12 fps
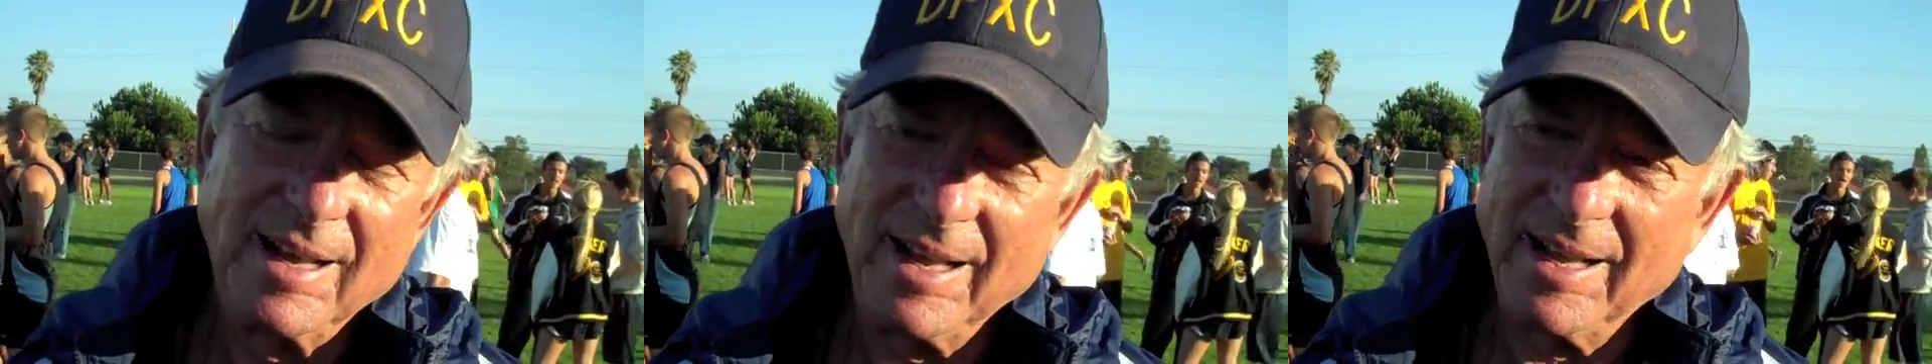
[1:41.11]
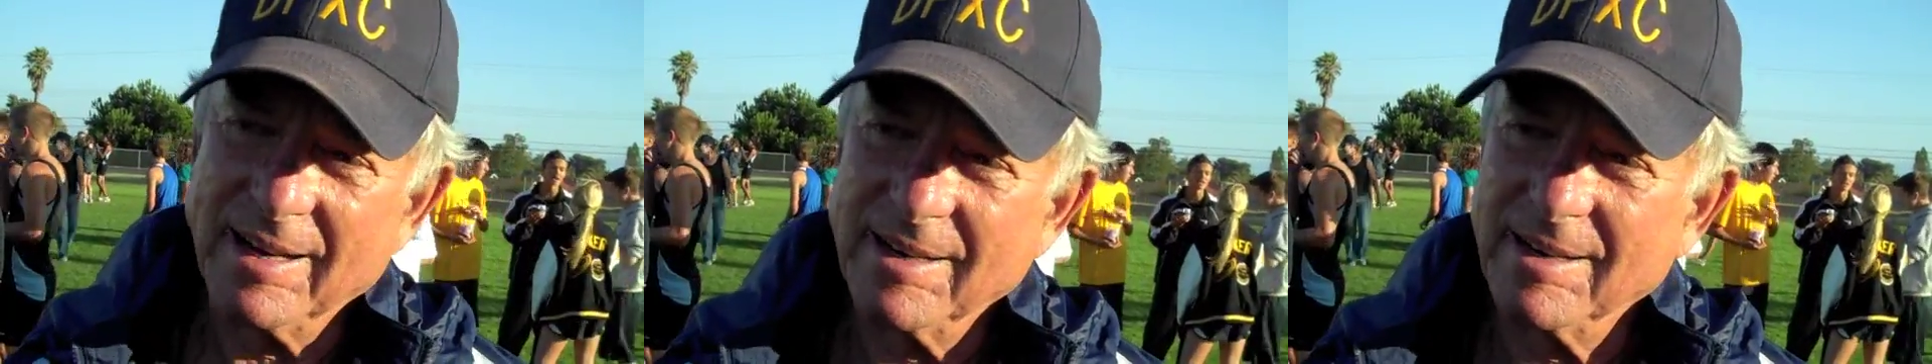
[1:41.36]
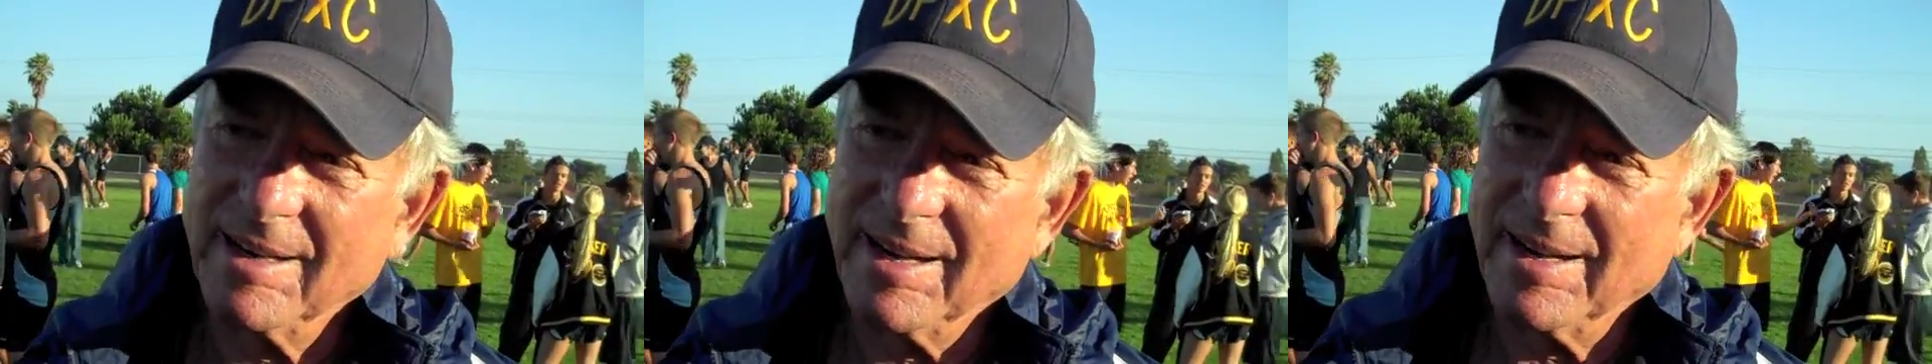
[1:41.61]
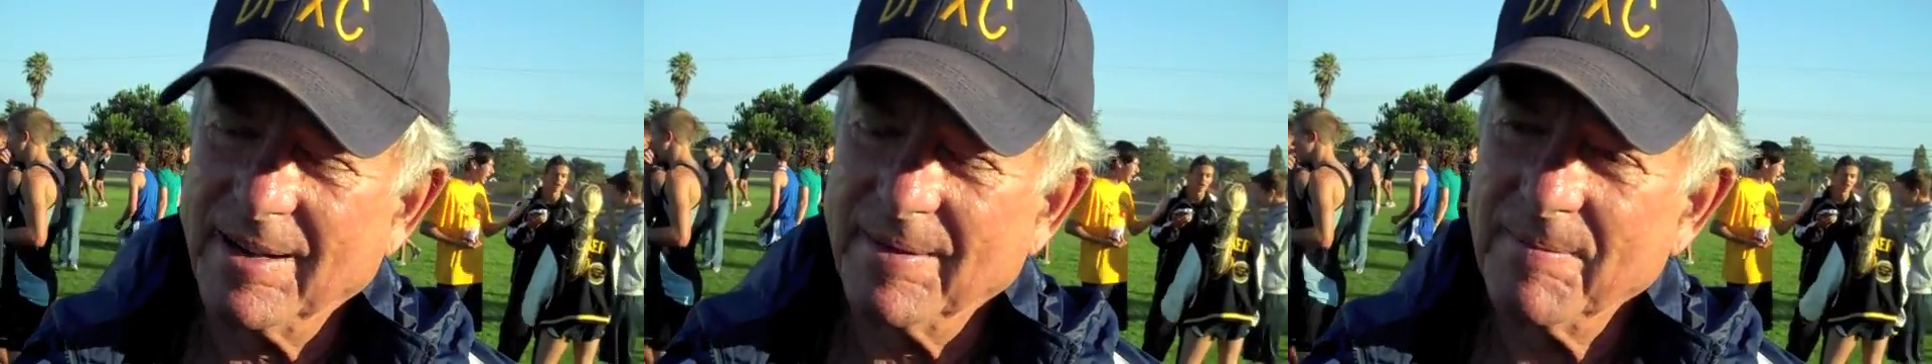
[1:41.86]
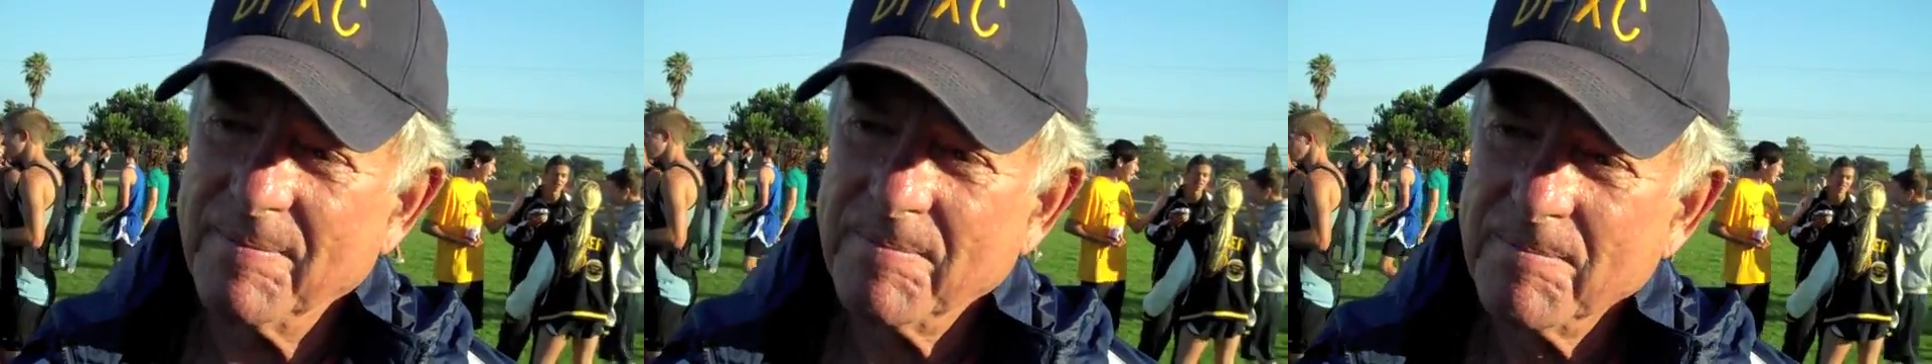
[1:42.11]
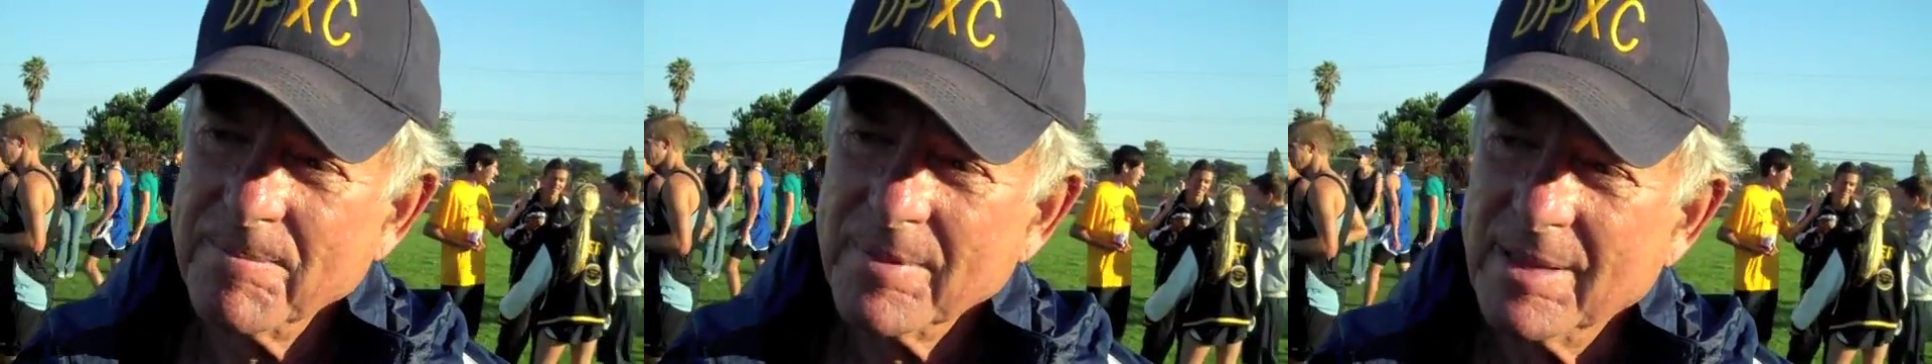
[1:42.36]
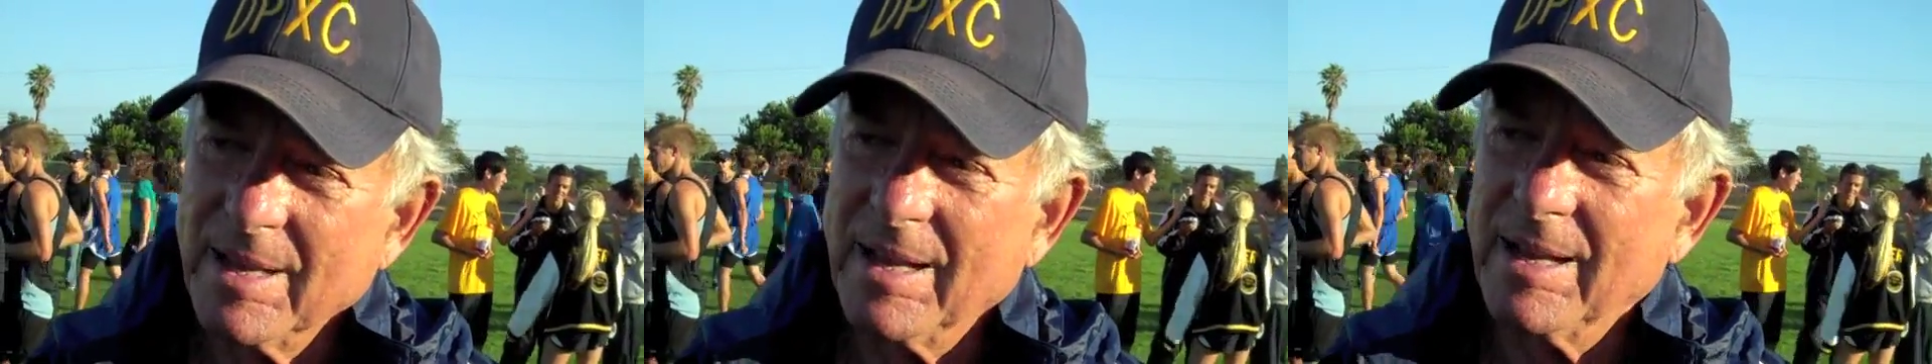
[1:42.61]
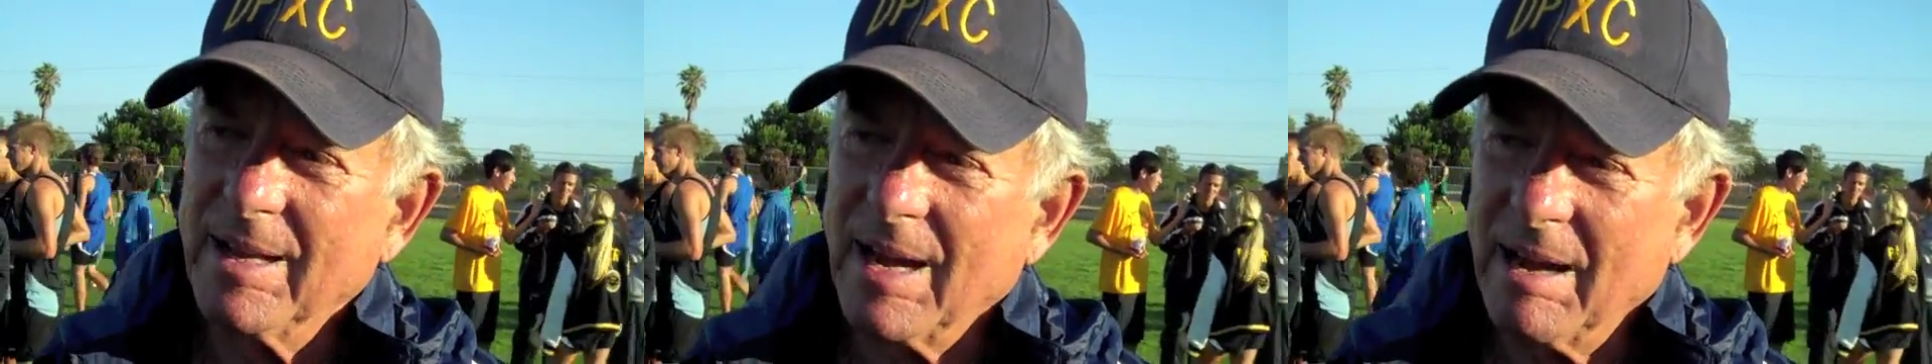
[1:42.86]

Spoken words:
and they